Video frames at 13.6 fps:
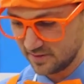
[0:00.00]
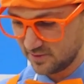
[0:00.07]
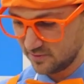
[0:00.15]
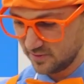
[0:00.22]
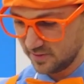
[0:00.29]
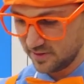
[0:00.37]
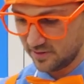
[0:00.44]

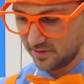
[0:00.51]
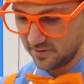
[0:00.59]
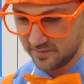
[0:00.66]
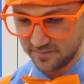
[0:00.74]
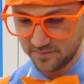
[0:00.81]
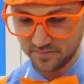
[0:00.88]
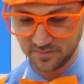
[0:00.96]
let's do a
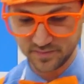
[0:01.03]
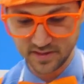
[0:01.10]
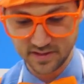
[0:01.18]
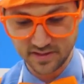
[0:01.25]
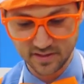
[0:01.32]
little